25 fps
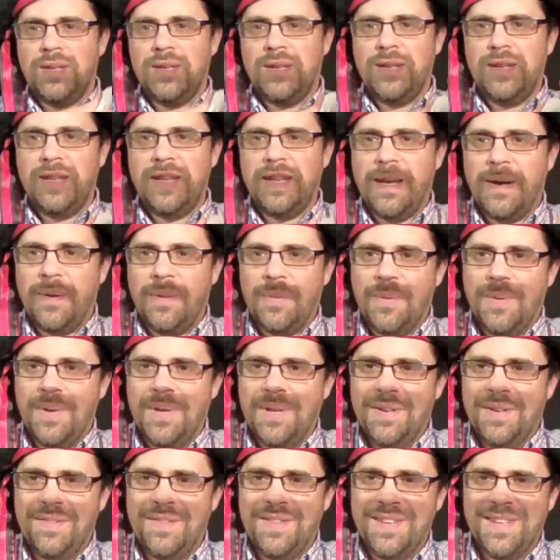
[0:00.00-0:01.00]
Yeah,
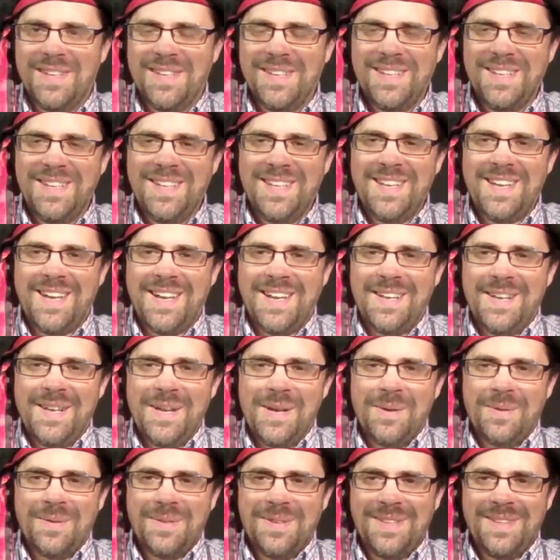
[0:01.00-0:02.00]
one of the, I
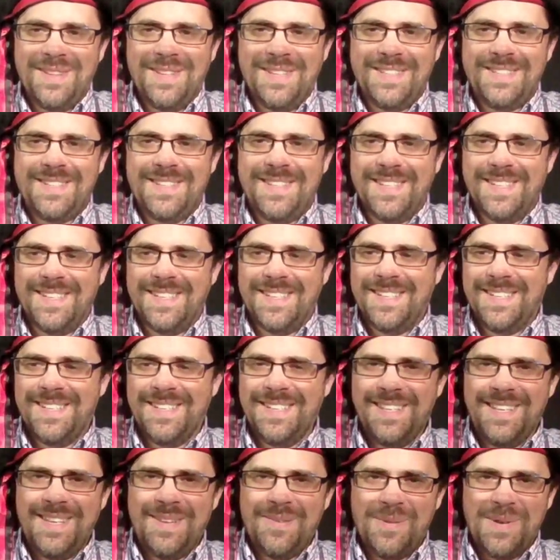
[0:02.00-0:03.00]
know that
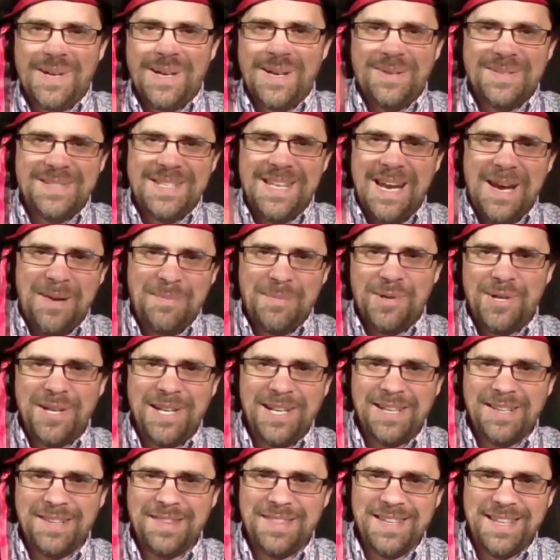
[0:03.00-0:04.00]
when I was
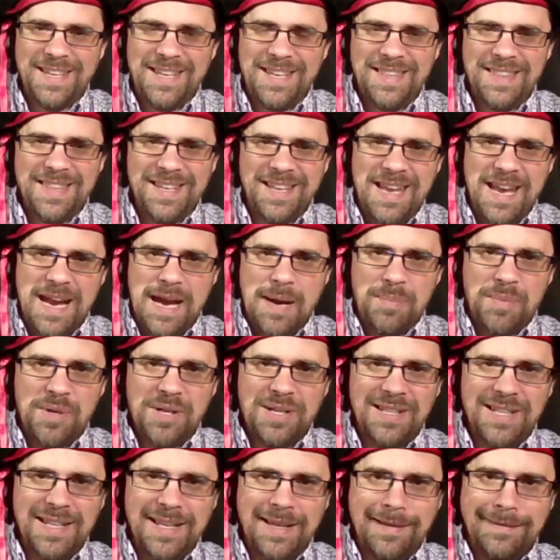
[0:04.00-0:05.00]
hammering, the camera
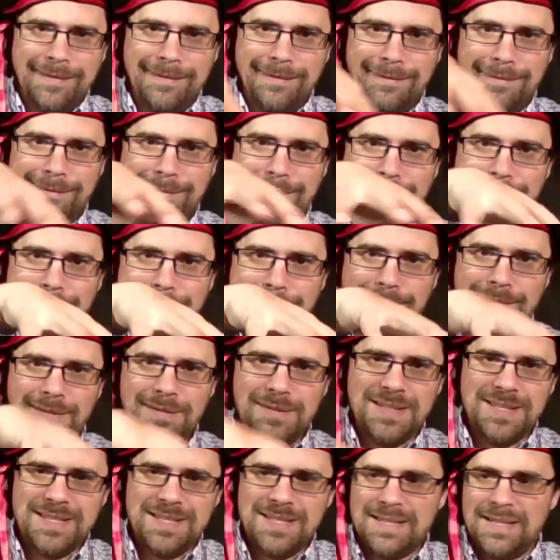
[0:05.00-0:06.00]
like
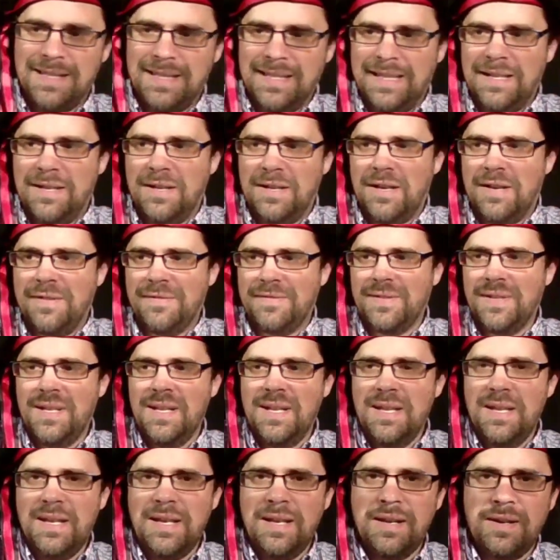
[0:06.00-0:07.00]
slid off.
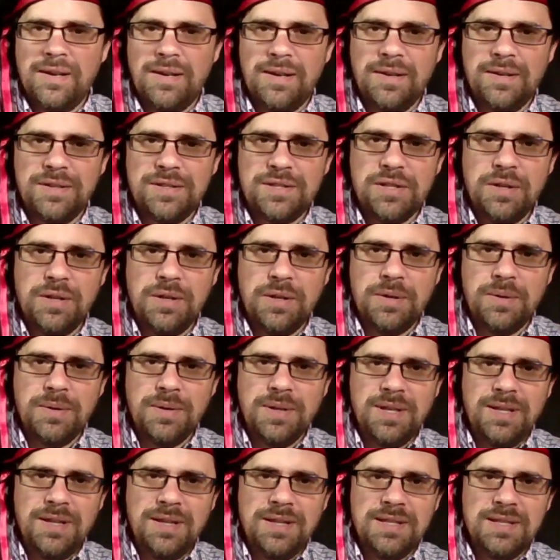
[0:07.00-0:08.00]
Here, I'll show you.
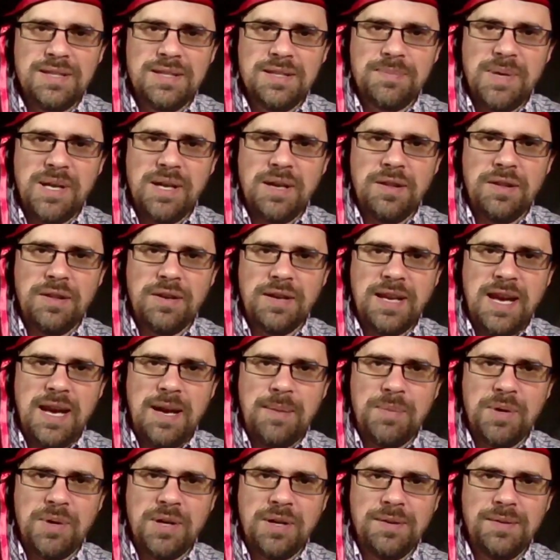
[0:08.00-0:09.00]
This is my other
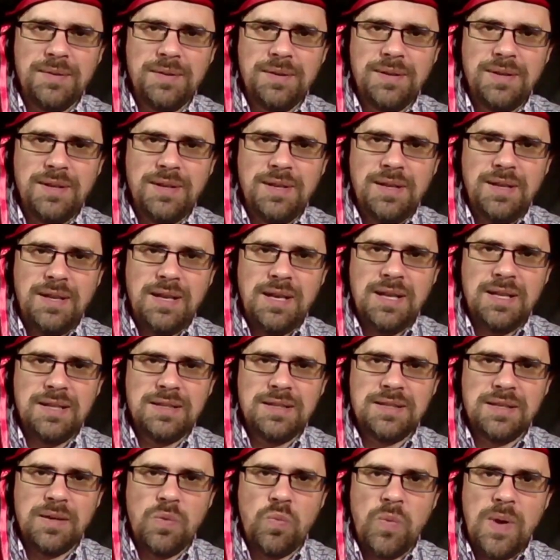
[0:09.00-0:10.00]
camera.
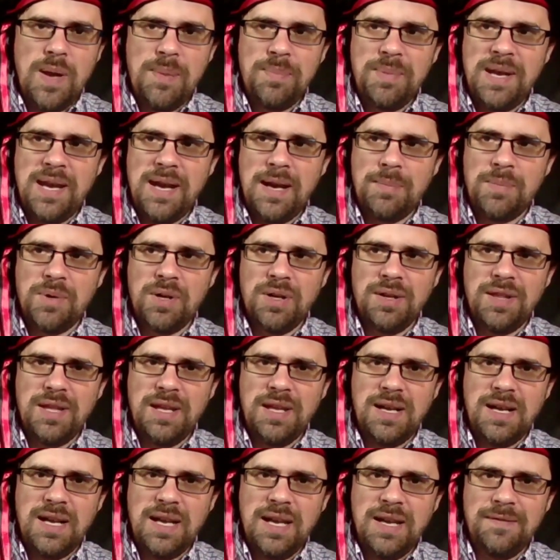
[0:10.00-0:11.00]
It's a web camera
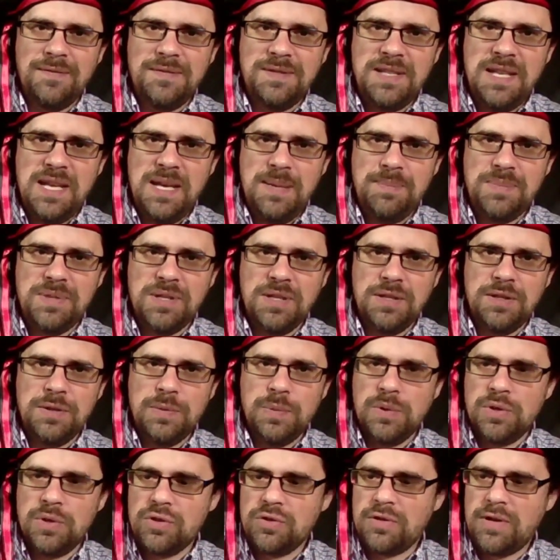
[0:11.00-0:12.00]
that I have taped
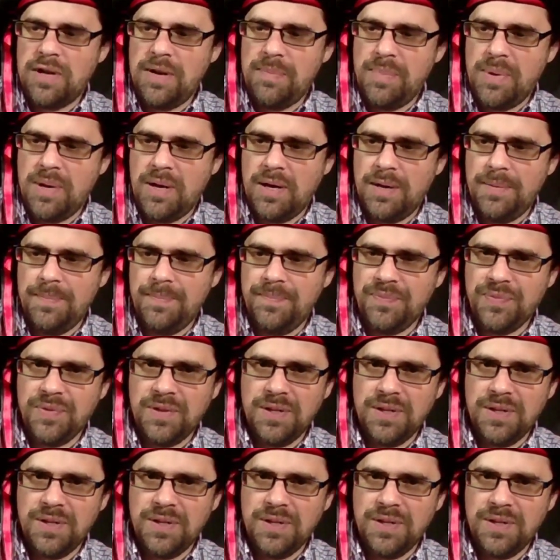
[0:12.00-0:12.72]
onto a tripod.